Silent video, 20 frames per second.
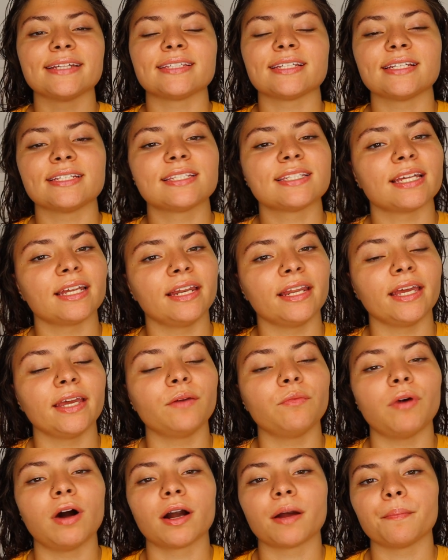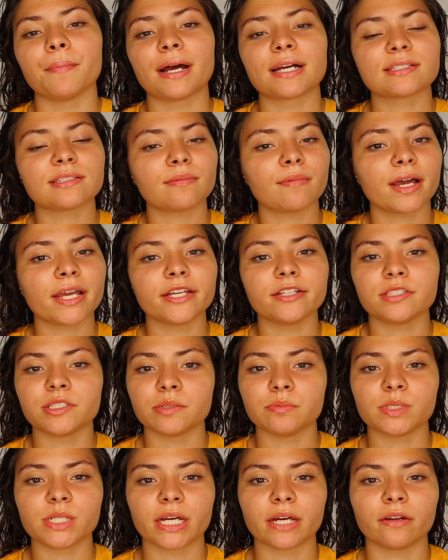it's Sydney. Welcome back to my
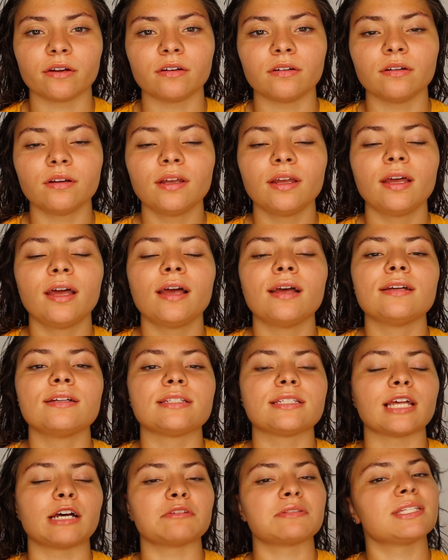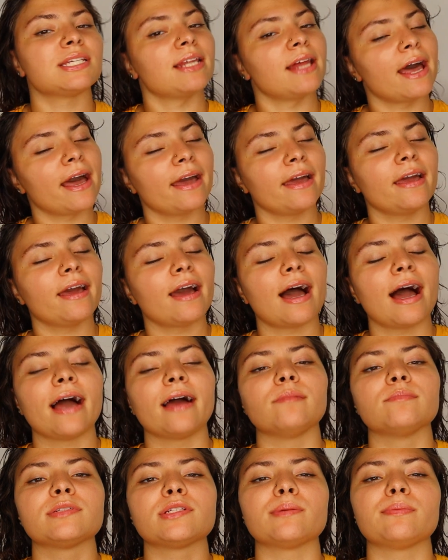YouTube channel. So today
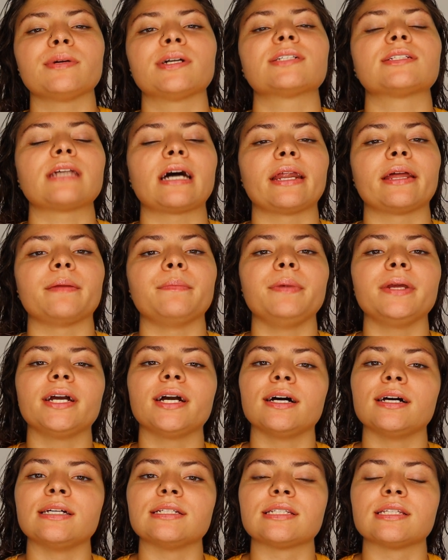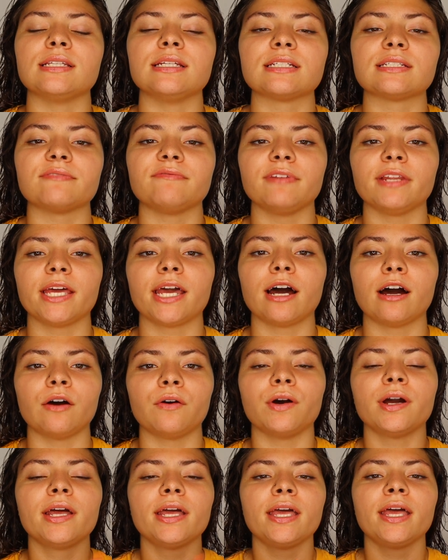I am super excited because this
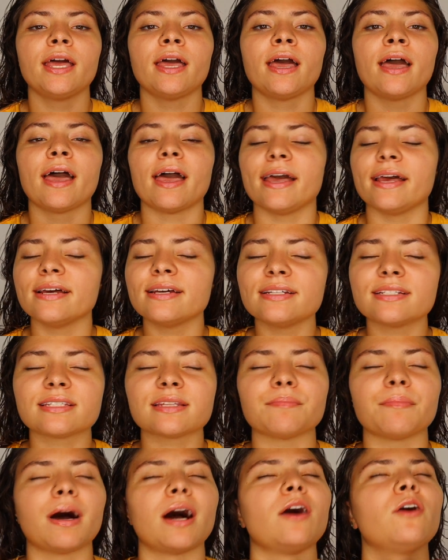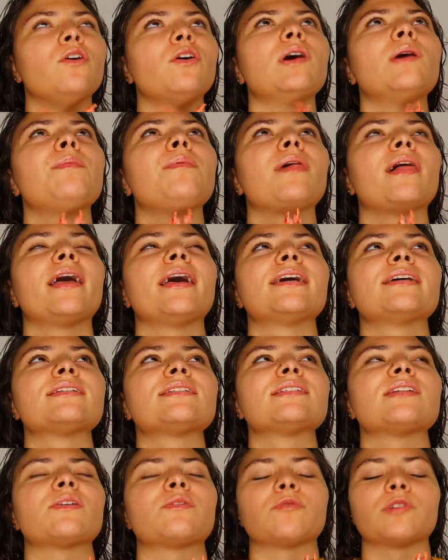video is my Olaplex
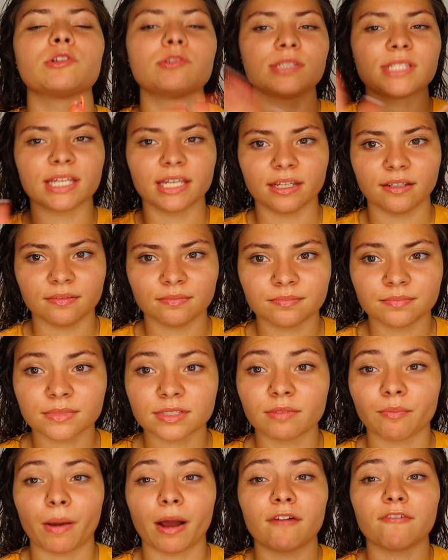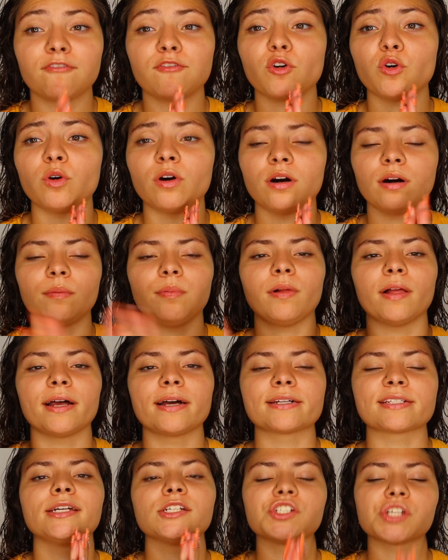routine. My full
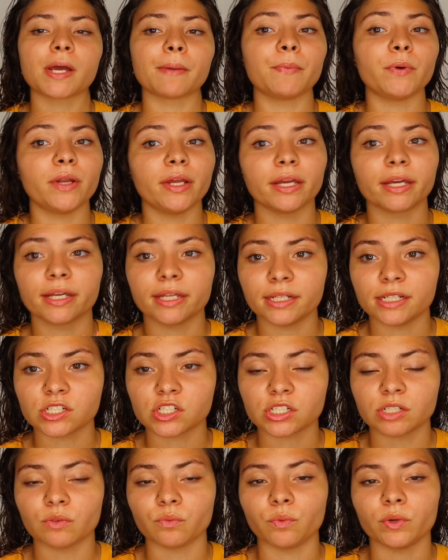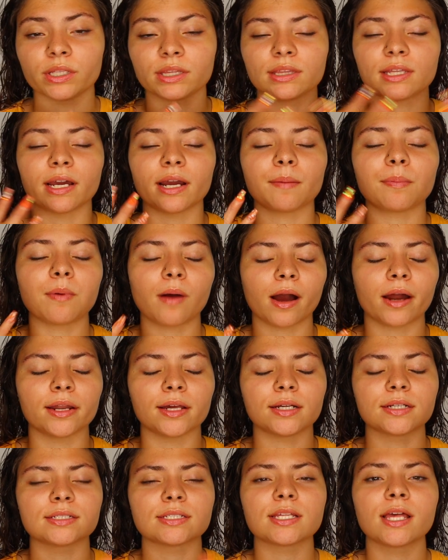Olaplex shampoo and conditioner with their
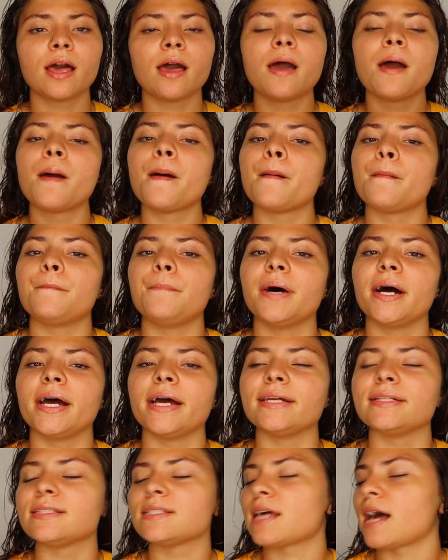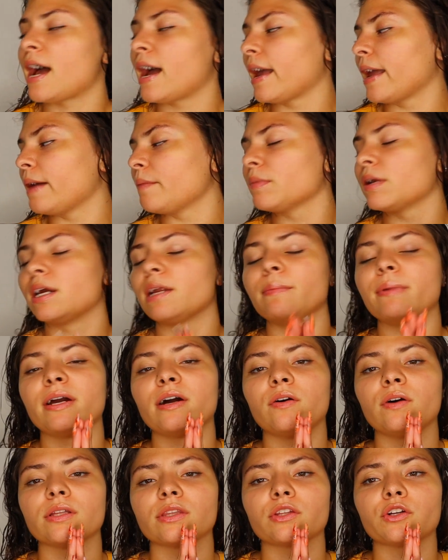products. But I am going to be
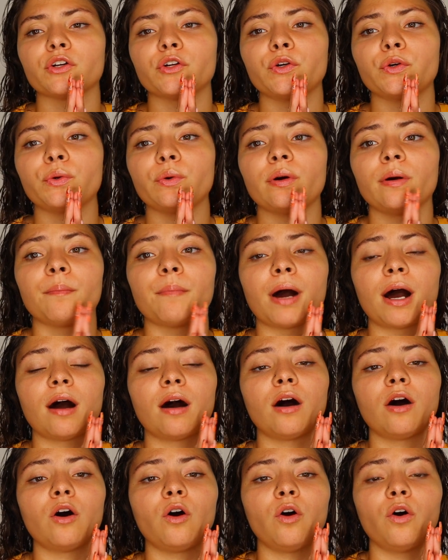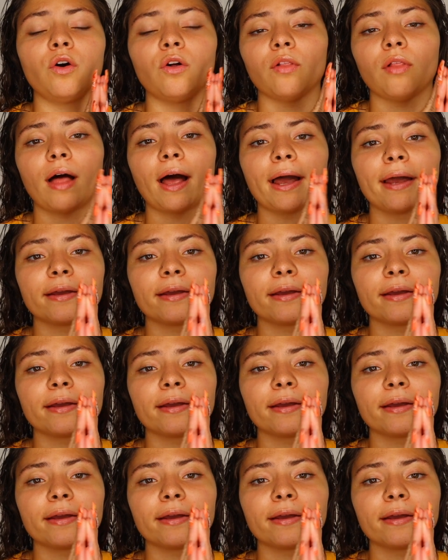going through my whole